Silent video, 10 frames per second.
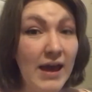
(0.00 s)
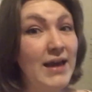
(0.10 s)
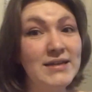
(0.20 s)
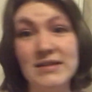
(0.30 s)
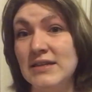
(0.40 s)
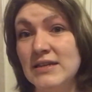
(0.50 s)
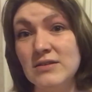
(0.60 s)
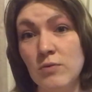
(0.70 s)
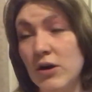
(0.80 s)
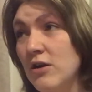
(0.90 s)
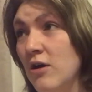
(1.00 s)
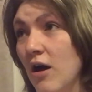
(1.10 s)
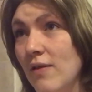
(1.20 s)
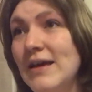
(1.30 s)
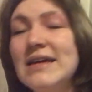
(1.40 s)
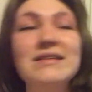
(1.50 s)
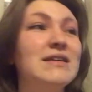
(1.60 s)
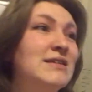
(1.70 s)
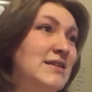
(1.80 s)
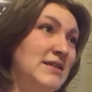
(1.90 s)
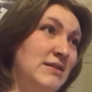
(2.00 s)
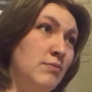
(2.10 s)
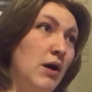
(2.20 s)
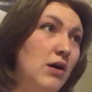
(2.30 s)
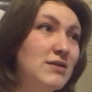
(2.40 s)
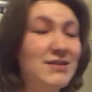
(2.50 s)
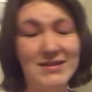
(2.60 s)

is it his work colleagues, is it his boss,